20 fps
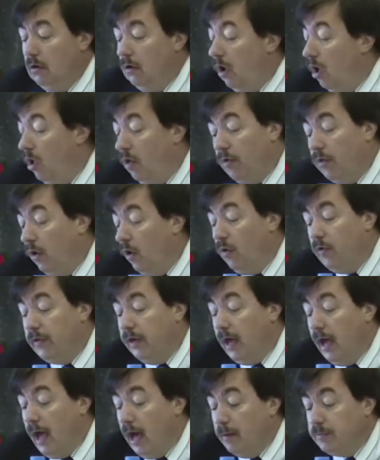although
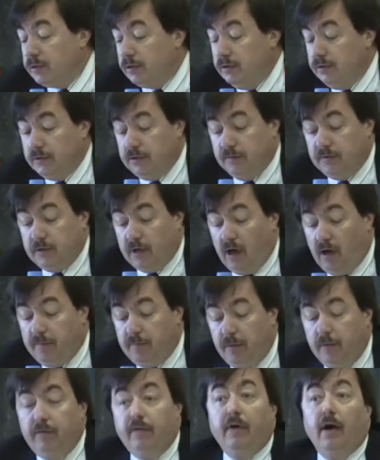the absence of
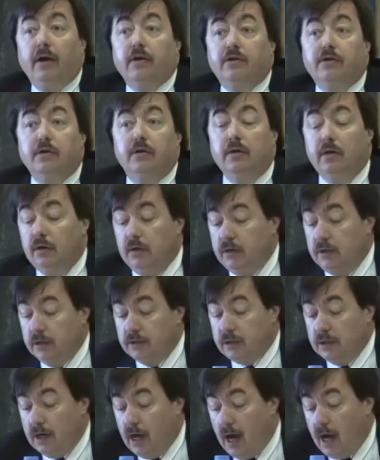self-perfection
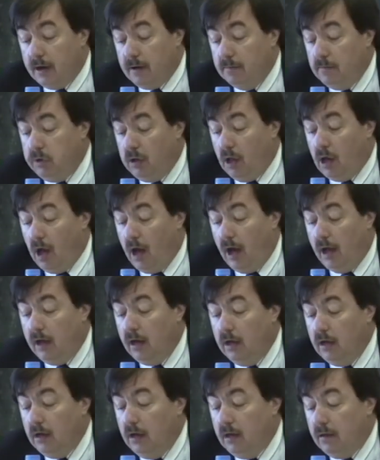does not imply
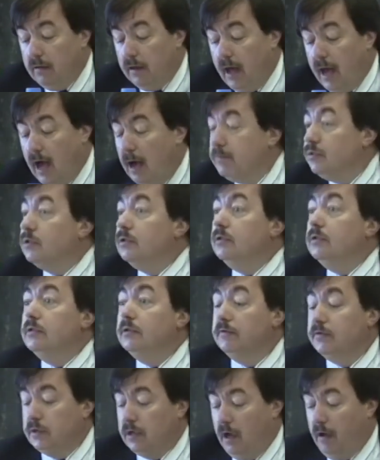the
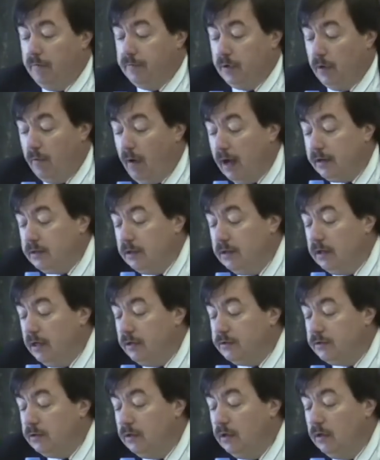absence of
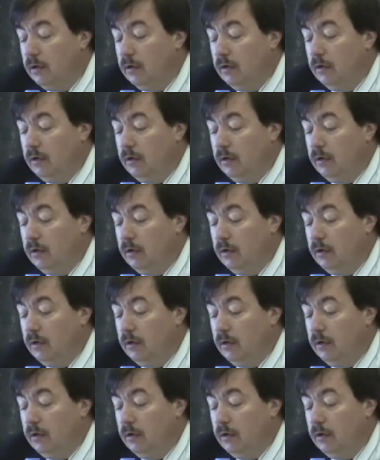self-directedness,